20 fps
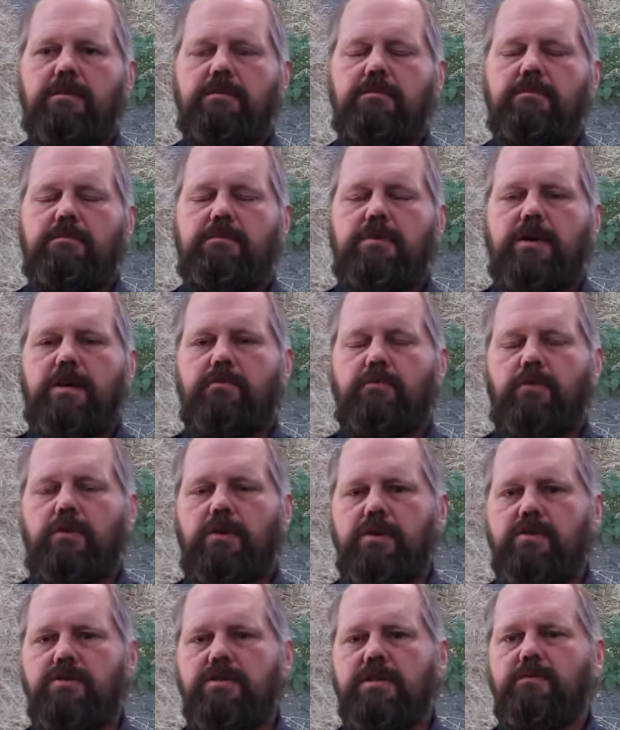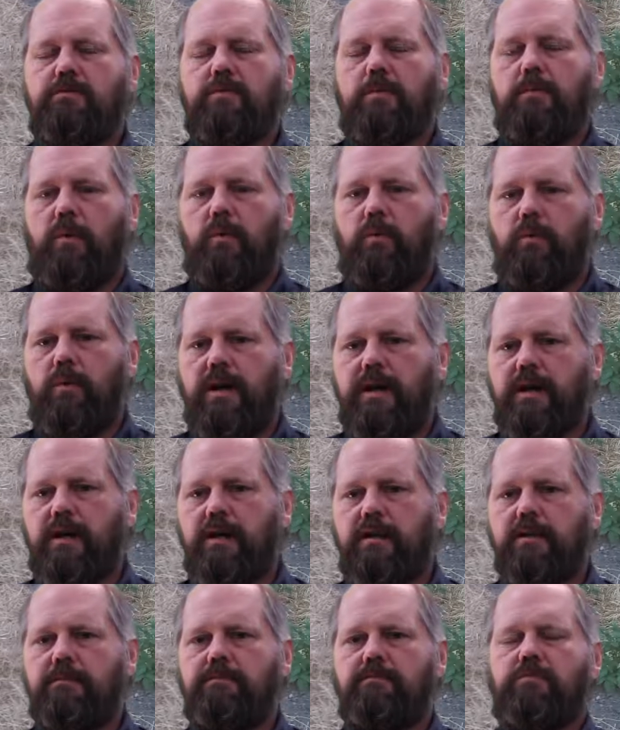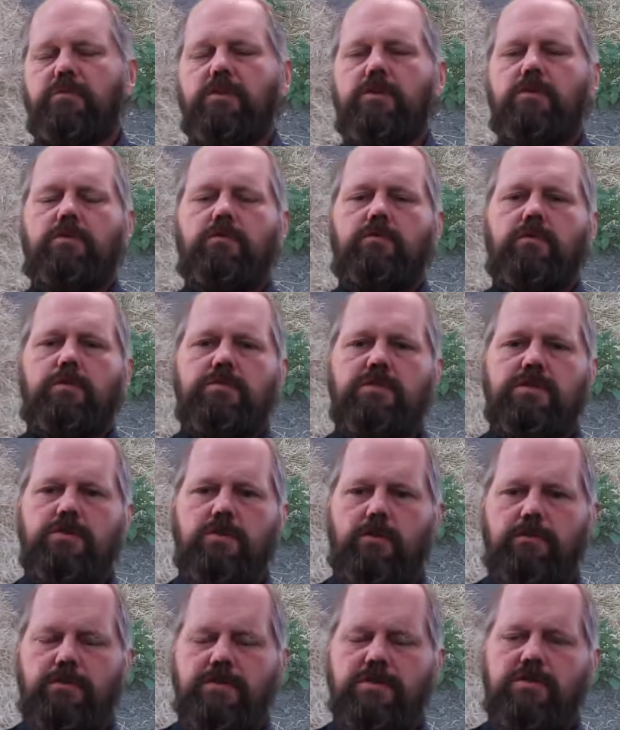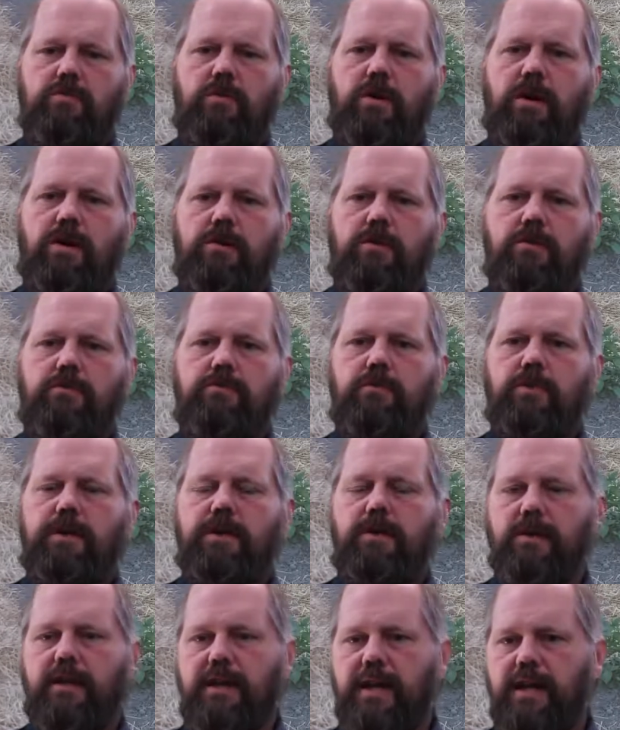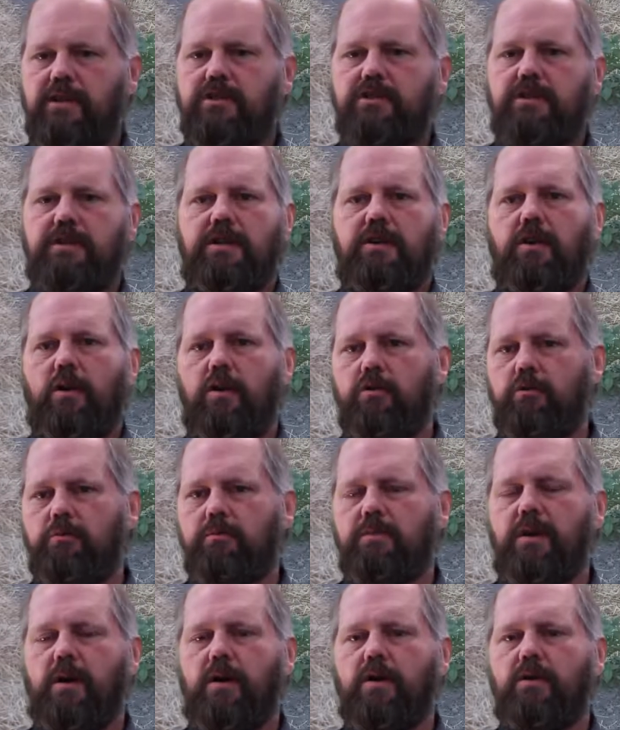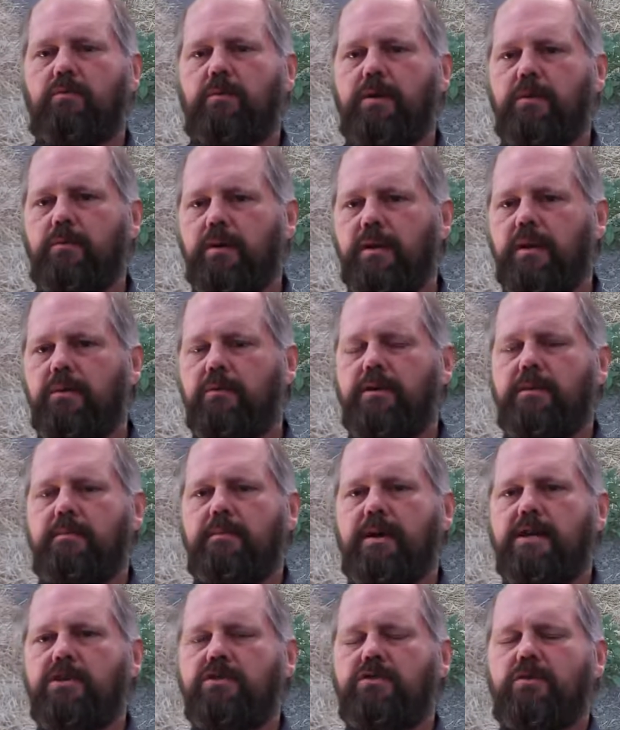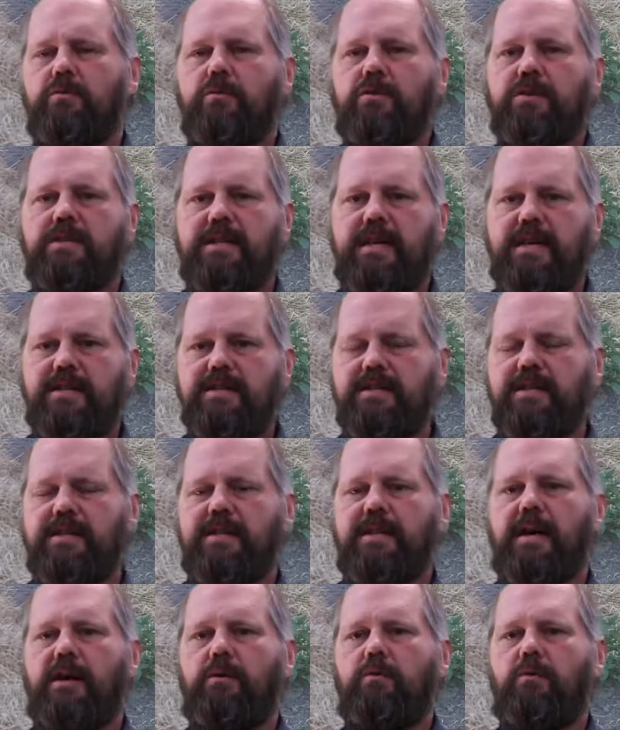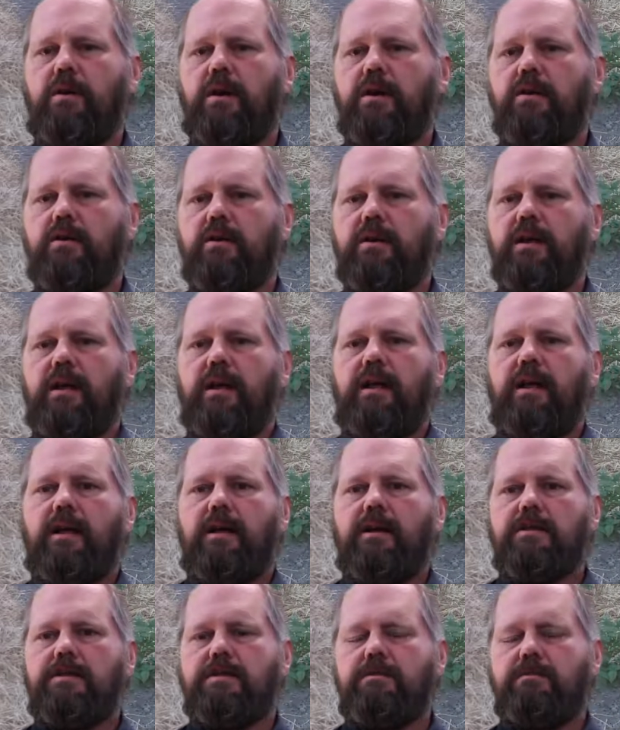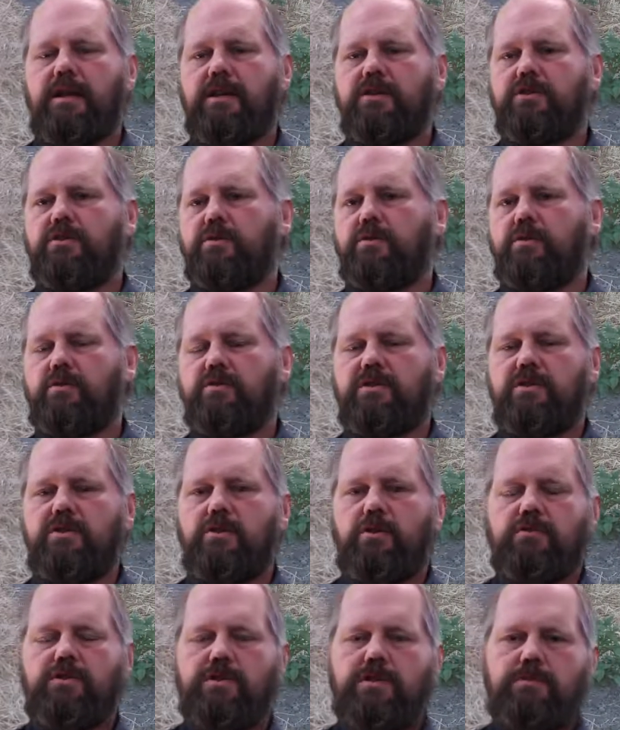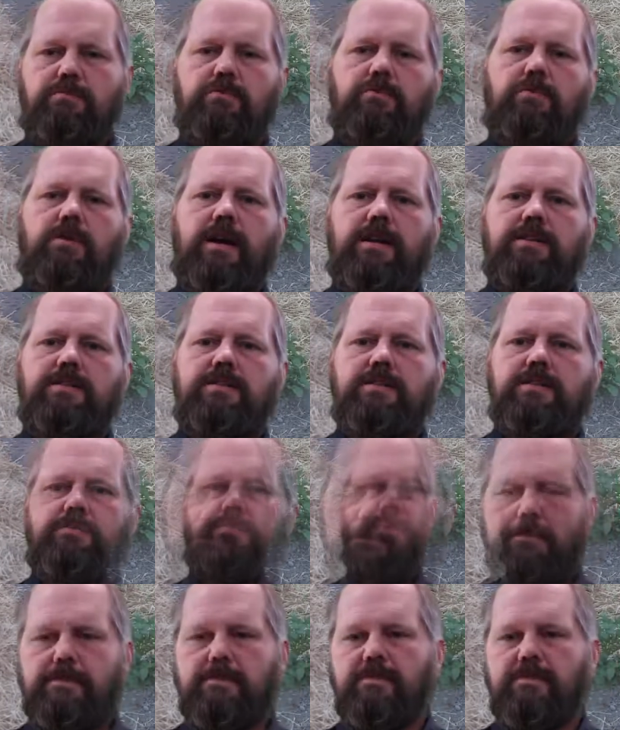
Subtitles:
But if we're using from a well or from surface water for irrigation in our home garden, we really want to make sure we're testing that water to make sure there's no surprises.